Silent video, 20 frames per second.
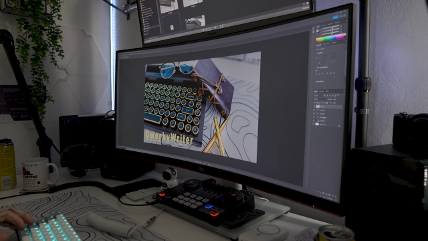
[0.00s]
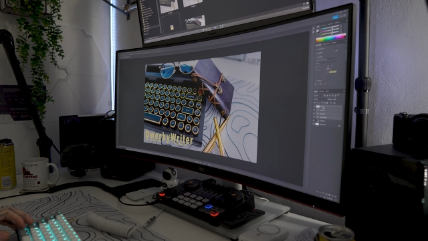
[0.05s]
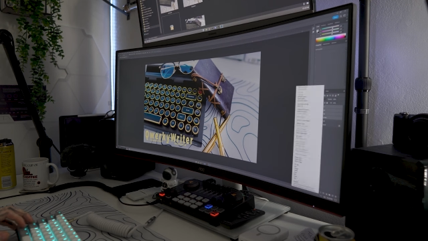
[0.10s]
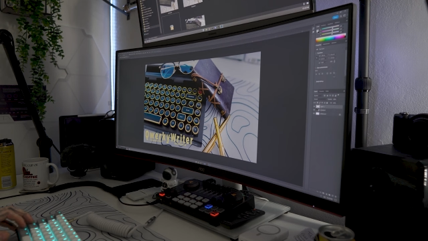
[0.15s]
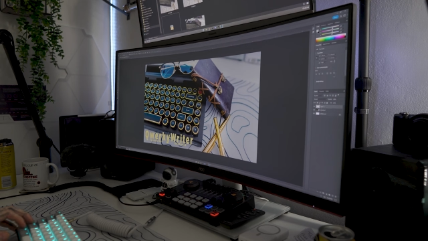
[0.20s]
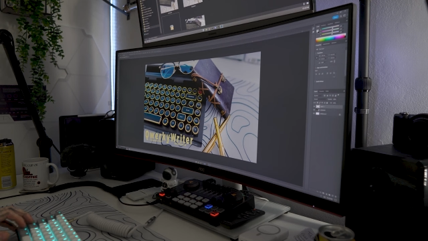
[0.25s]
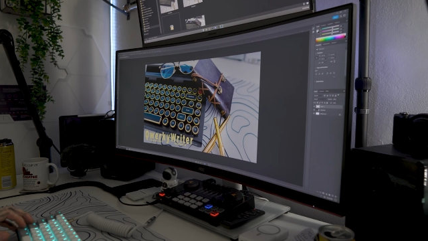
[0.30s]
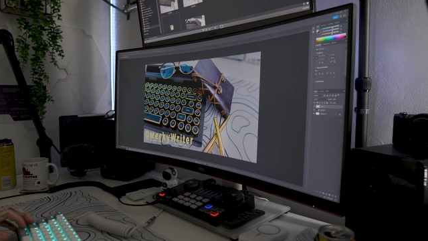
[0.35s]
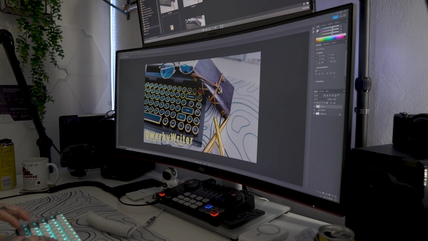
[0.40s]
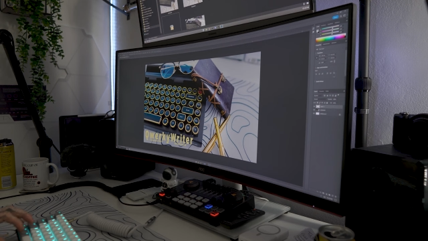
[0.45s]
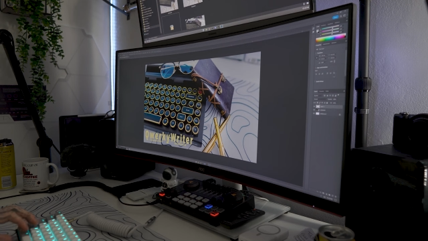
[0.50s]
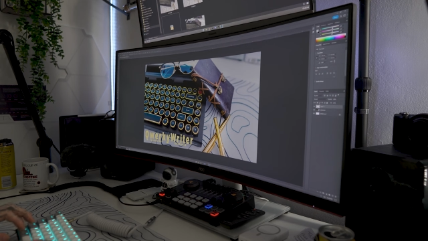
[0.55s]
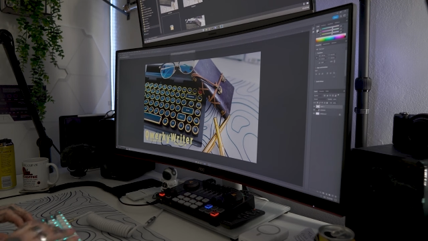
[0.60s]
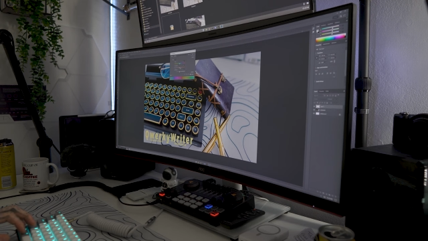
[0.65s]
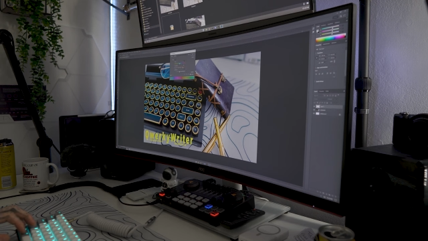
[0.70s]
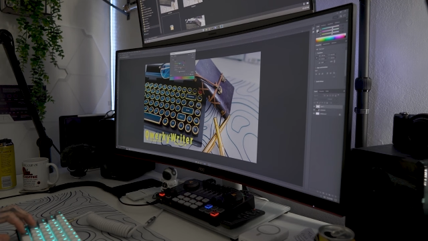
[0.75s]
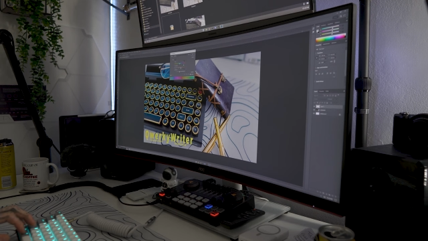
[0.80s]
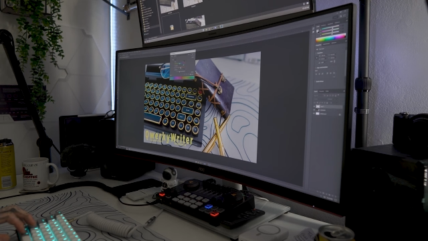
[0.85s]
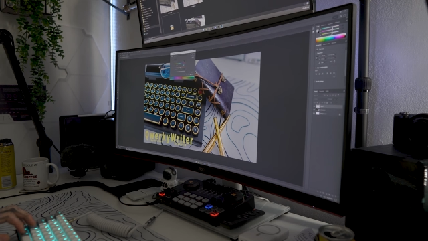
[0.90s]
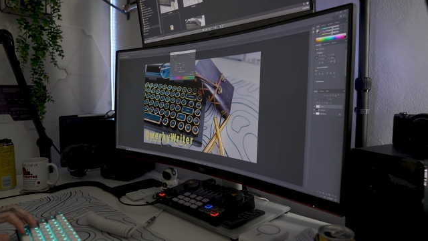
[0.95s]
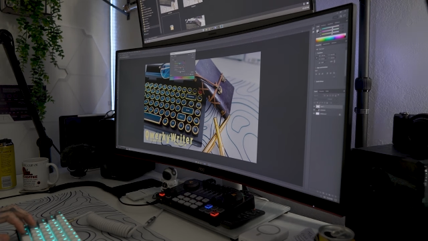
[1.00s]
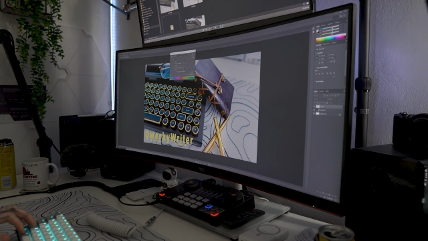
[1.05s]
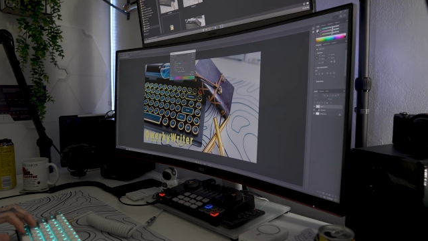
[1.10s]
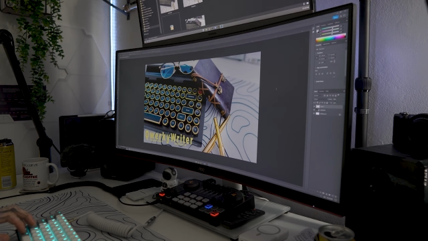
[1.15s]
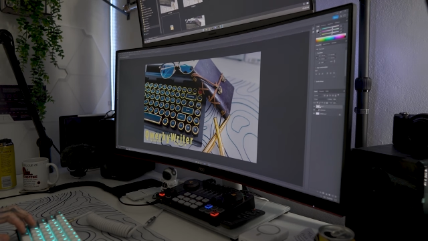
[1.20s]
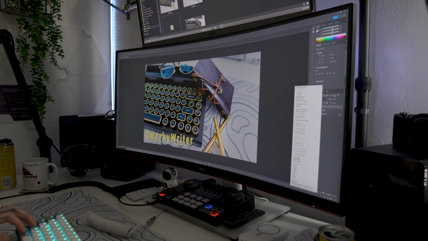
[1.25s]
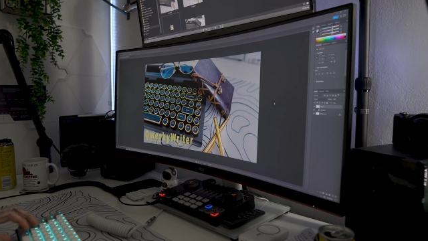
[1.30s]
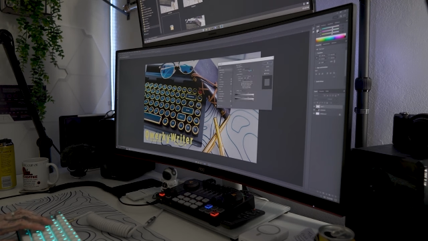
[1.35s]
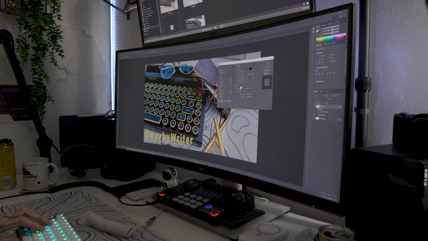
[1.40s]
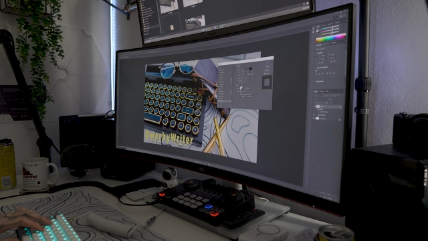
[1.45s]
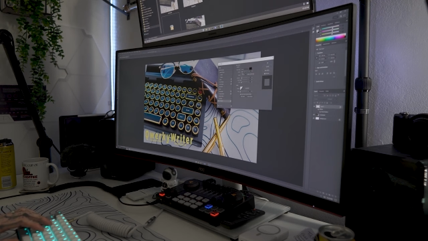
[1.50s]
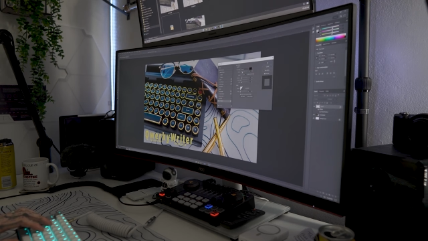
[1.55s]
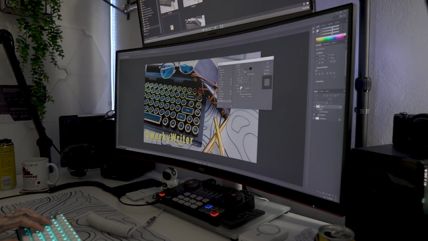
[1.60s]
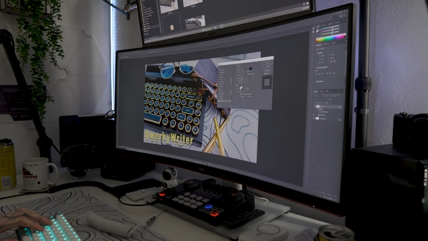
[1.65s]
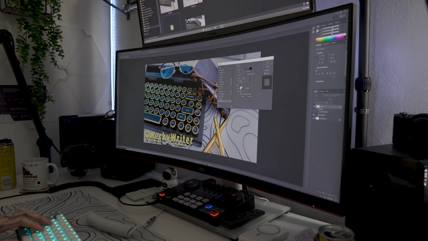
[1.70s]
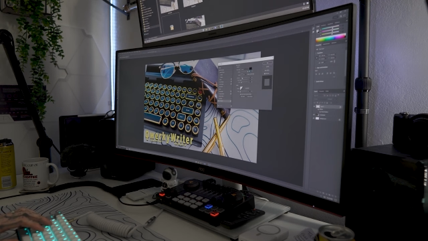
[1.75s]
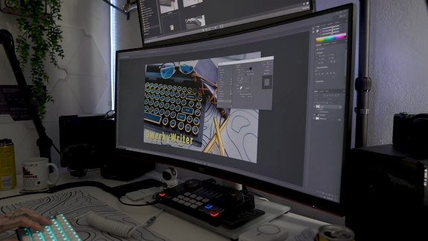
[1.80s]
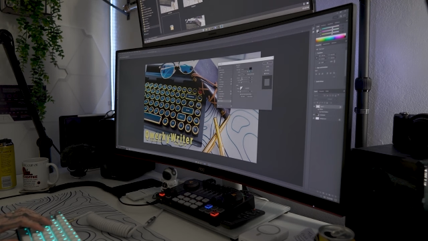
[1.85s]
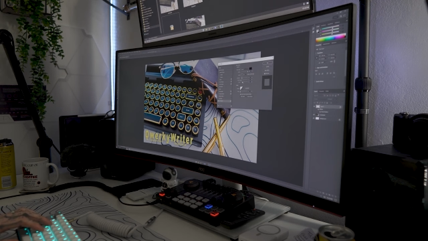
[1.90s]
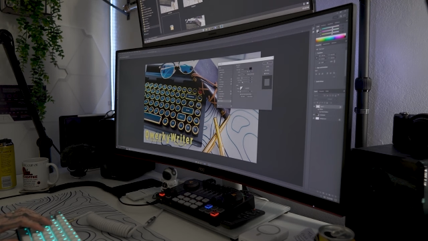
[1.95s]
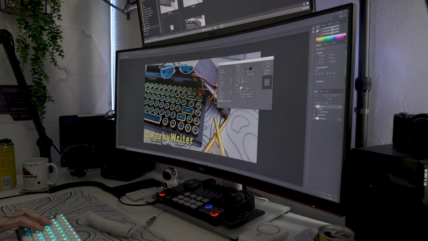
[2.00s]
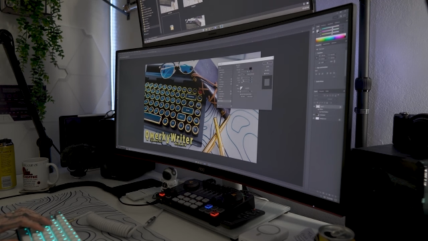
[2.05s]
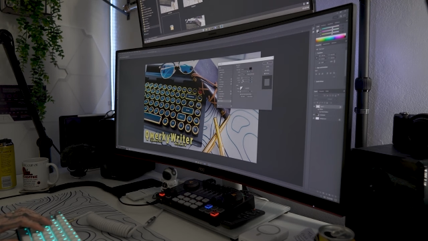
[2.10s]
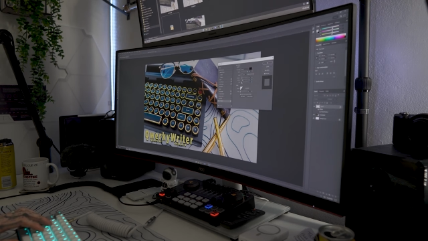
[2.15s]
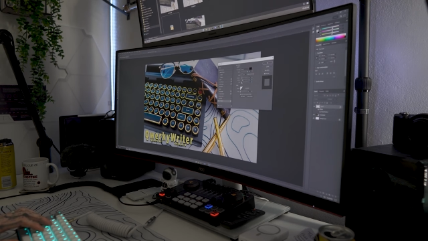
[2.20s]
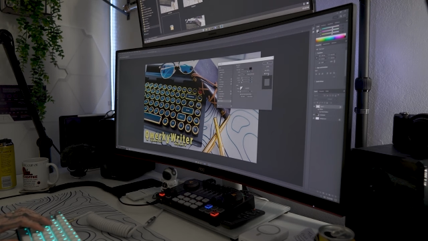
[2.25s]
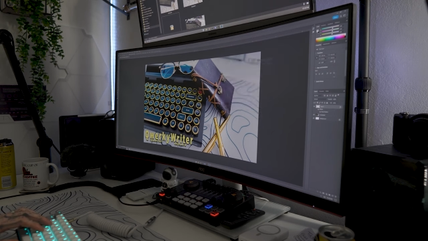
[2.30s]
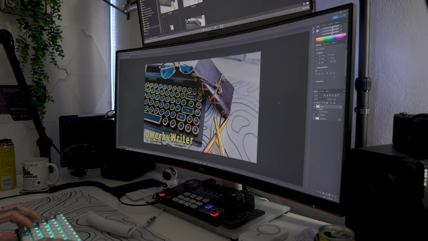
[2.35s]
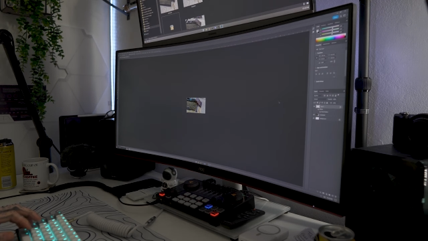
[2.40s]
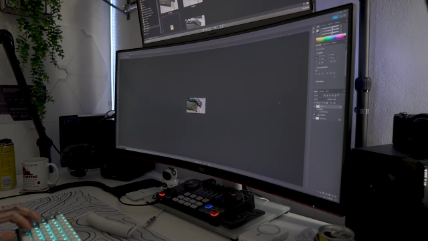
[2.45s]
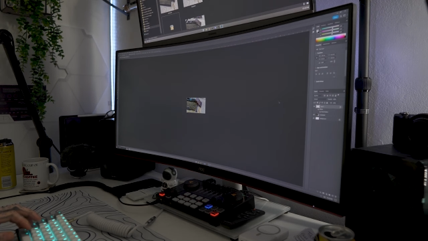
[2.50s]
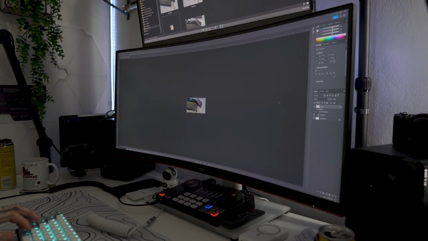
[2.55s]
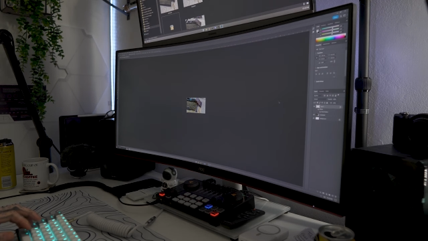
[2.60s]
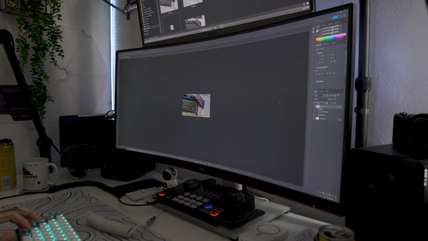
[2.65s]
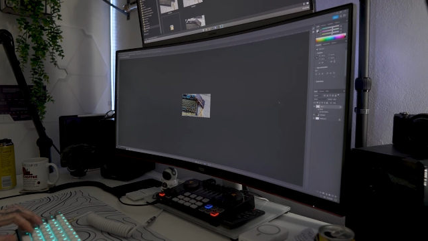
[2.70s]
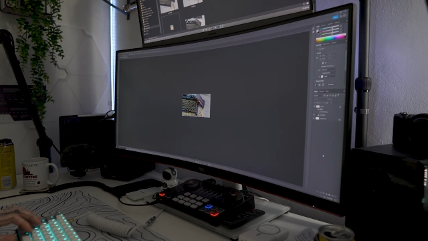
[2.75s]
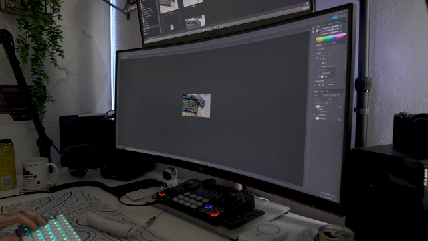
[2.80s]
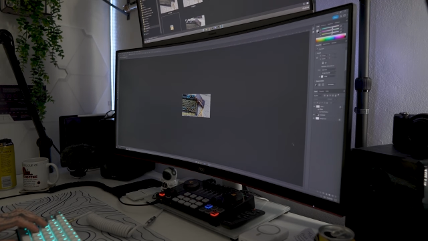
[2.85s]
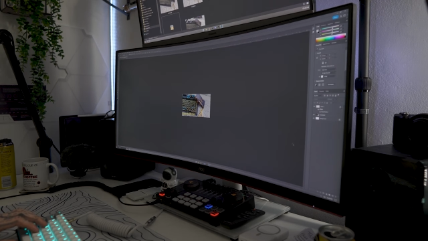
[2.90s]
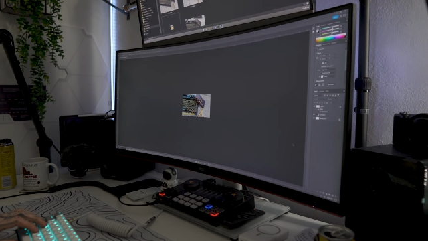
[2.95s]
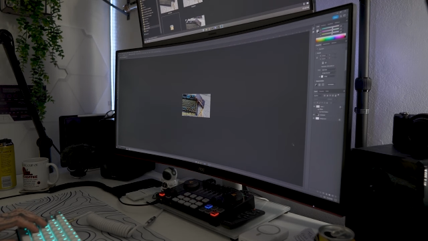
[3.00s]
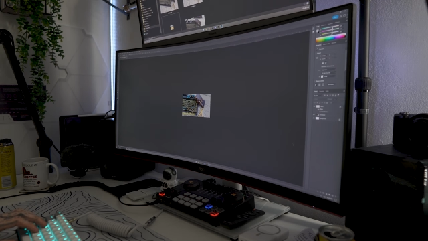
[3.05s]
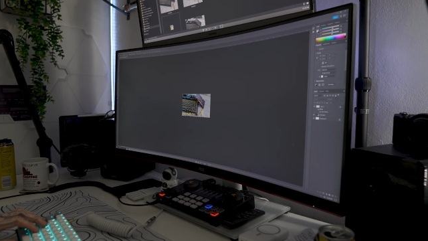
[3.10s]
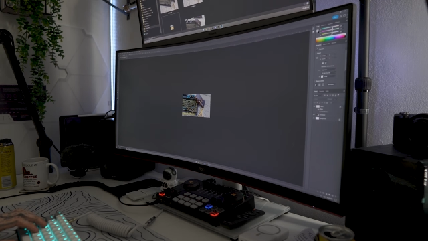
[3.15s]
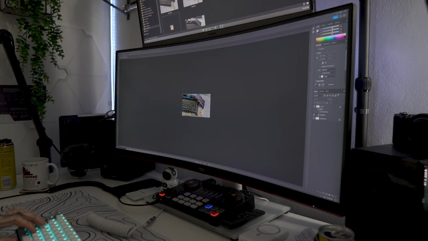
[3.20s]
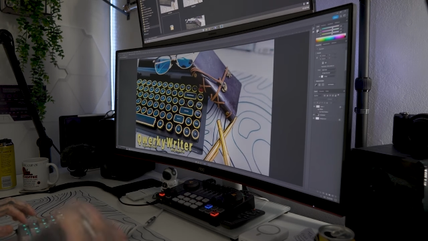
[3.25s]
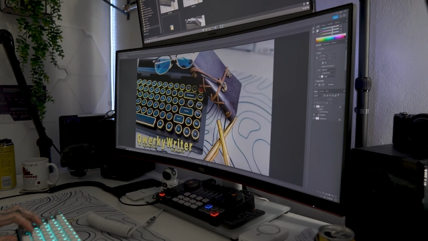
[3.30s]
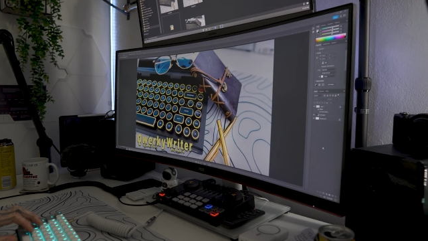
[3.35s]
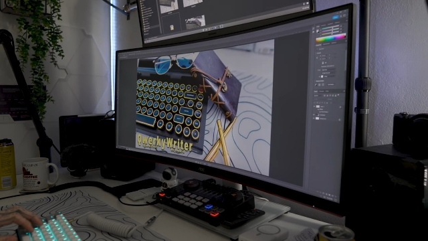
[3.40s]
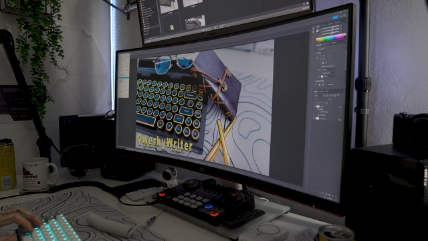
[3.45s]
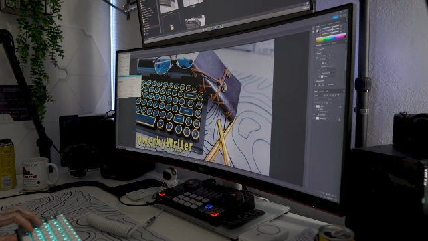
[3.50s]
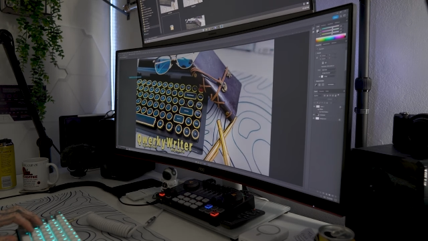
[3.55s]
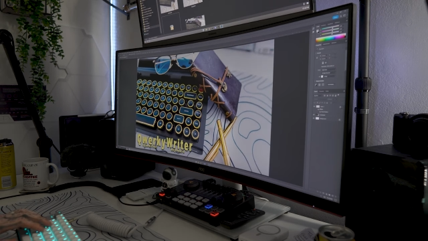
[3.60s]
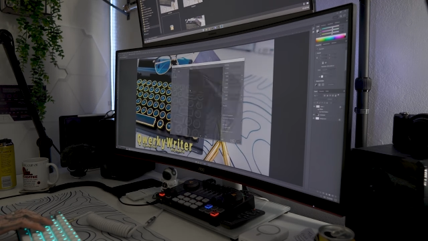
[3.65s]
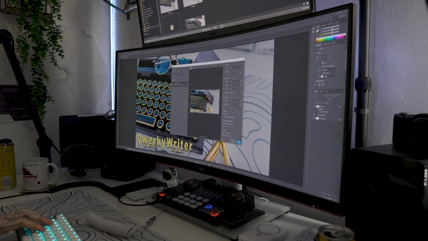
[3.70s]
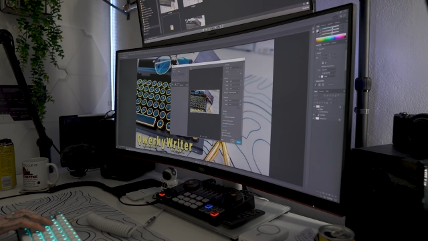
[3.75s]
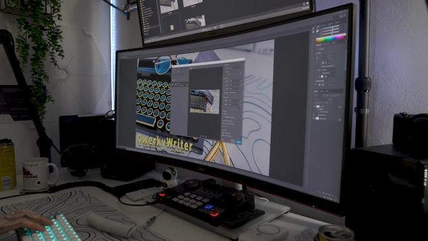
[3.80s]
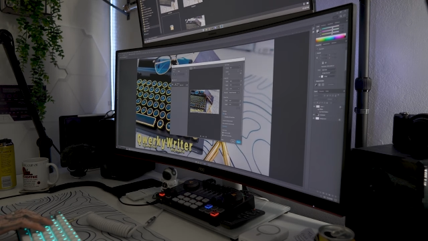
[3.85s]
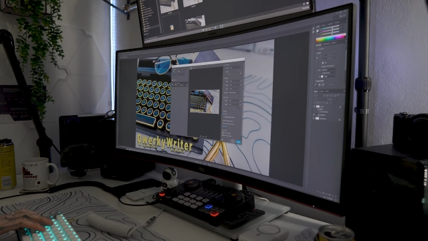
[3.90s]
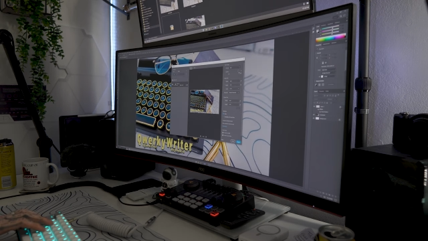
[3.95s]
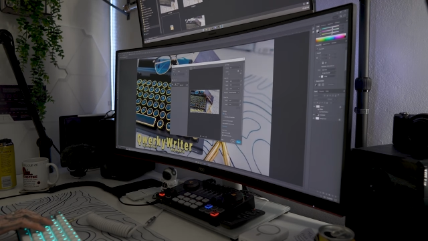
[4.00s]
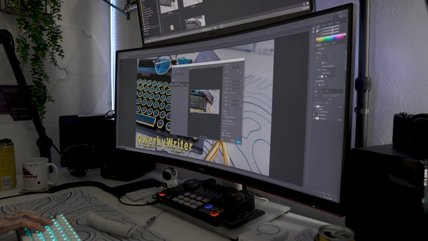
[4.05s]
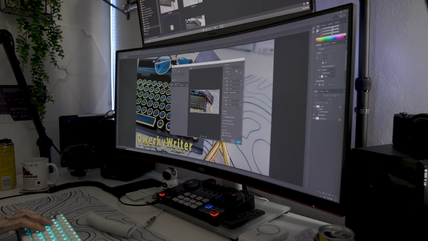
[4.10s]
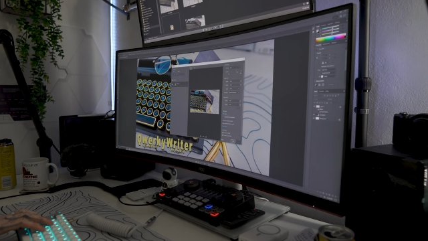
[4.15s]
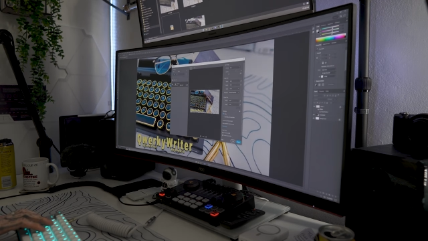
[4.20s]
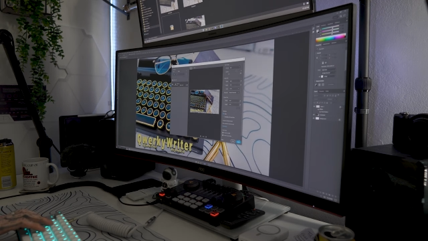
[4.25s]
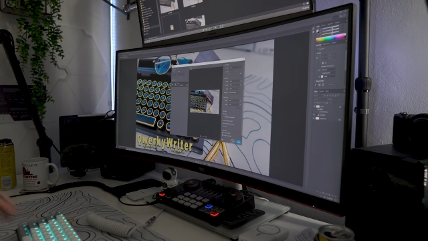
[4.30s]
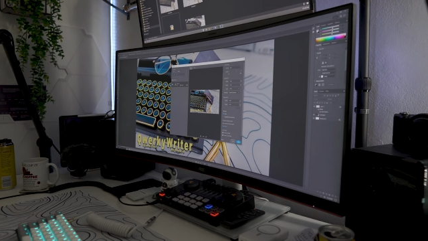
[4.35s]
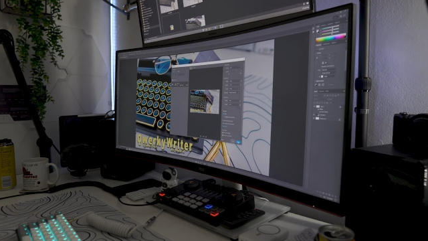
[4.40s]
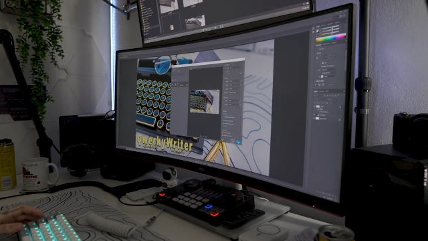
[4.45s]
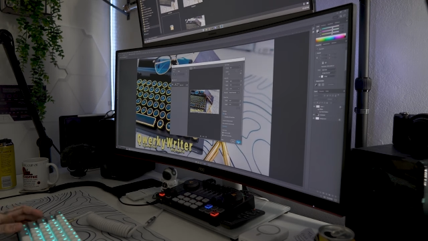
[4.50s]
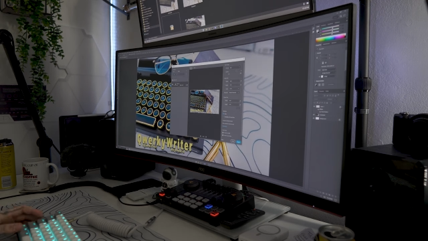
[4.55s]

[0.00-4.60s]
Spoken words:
Nobody's mouth can be seen.